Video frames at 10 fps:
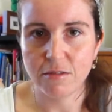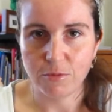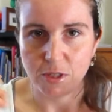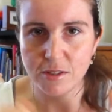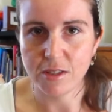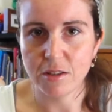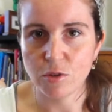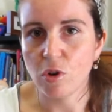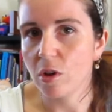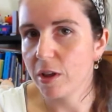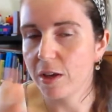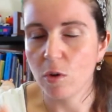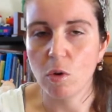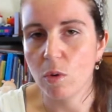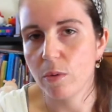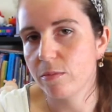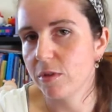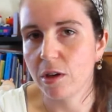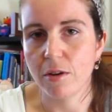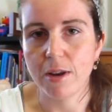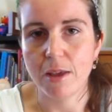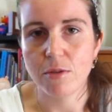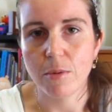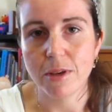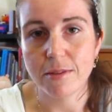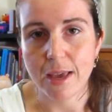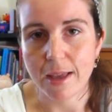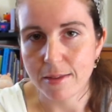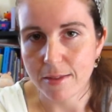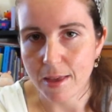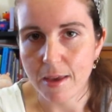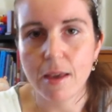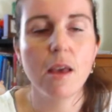We sit in the trolley, or, you know, now Zoe stands in there.